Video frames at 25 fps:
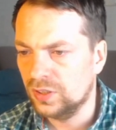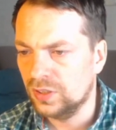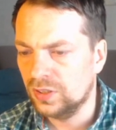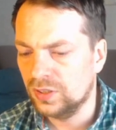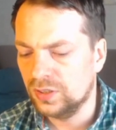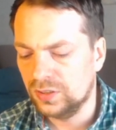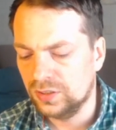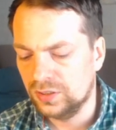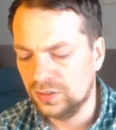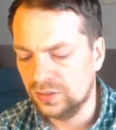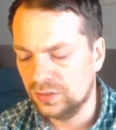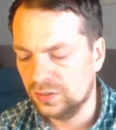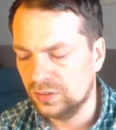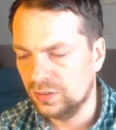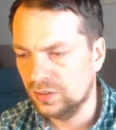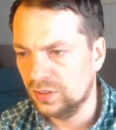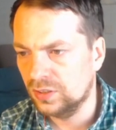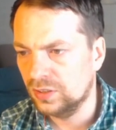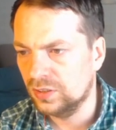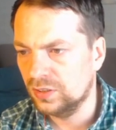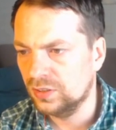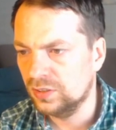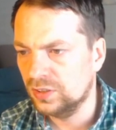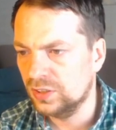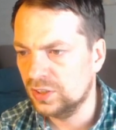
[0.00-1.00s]
in
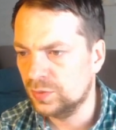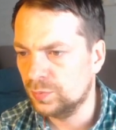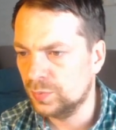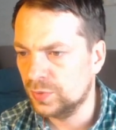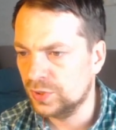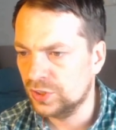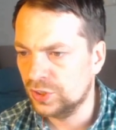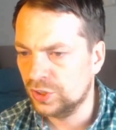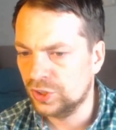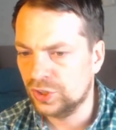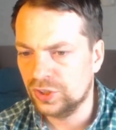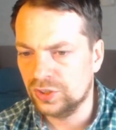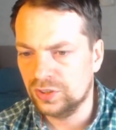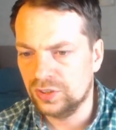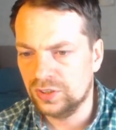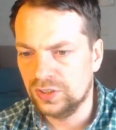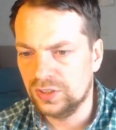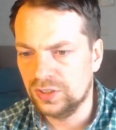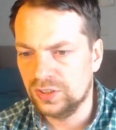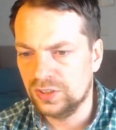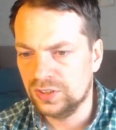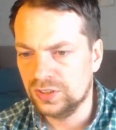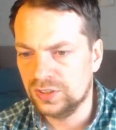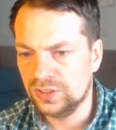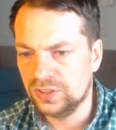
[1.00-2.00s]
this position
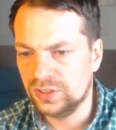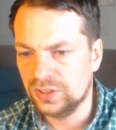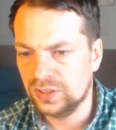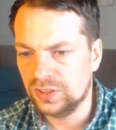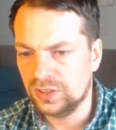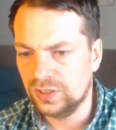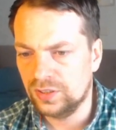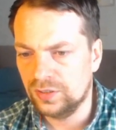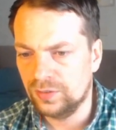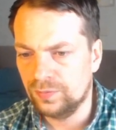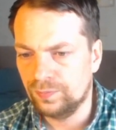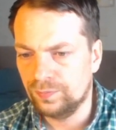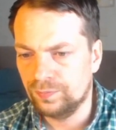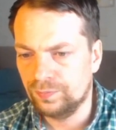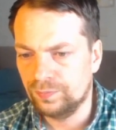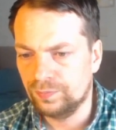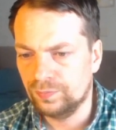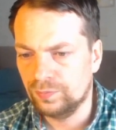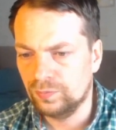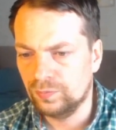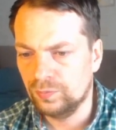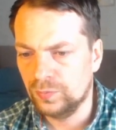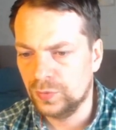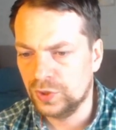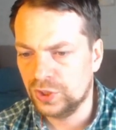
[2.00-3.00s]
is
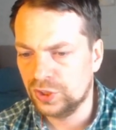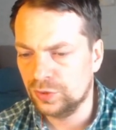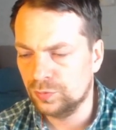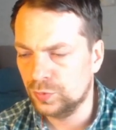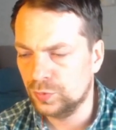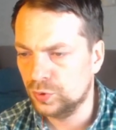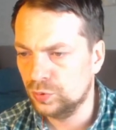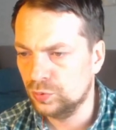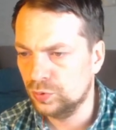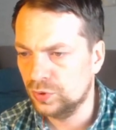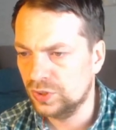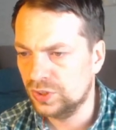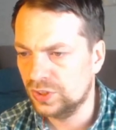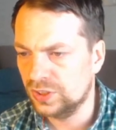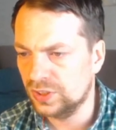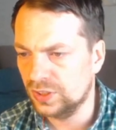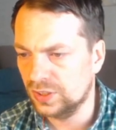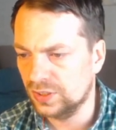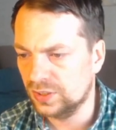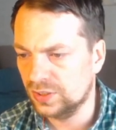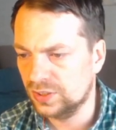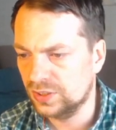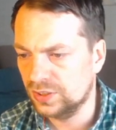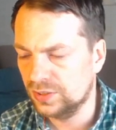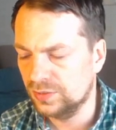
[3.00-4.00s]
bishop to
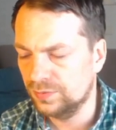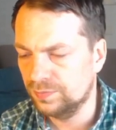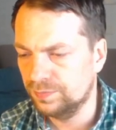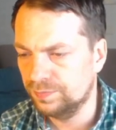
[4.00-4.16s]
e6.